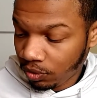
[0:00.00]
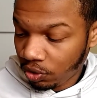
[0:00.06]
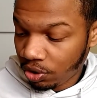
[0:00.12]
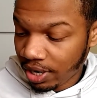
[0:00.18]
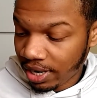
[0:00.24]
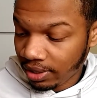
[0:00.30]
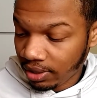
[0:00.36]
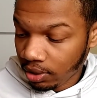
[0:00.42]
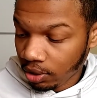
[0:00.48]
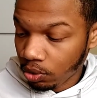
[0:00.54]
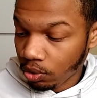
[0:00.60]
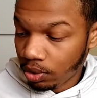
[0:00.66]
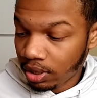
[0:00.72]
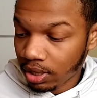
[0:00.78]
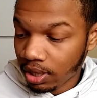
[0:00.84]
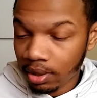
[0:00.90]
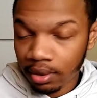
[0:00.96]

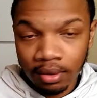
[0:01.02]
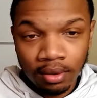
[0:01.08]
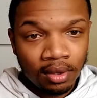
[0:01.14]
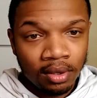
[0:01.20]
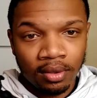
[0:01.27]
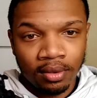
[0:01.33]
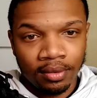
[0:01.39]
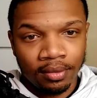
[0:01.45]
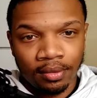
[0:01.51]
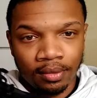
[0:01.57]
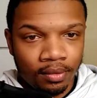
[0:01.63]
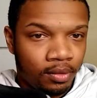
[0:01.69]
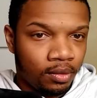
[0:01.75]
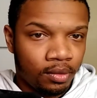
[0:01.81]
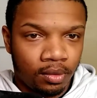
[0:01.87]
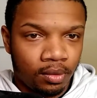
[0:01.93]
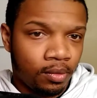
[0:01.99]
translucent,
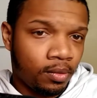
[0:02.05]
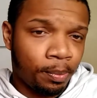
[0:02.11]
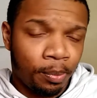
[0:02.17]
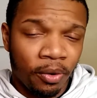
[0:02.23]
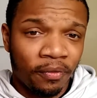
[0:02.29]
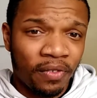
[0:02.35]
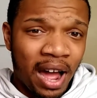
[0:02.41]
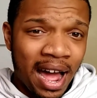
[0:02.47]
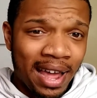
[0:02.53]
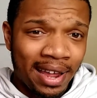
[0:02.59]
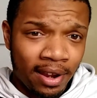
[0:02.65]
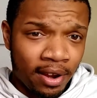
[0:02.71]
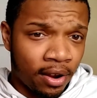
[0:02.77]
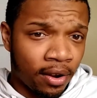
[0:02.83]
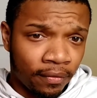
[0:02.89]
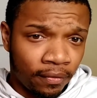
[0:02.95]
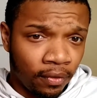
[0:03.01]
provide
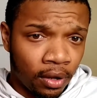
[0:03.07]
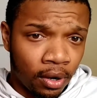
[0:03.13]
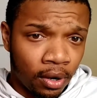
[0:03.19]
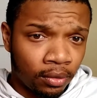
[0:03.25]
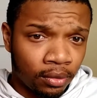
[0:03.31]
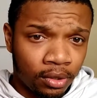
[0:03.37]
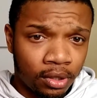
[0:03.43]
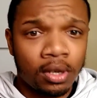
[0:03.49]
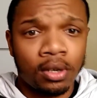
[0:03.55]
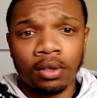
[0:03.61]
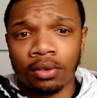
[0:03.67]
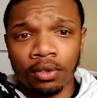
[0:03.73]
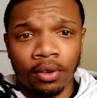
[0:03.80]
airflow so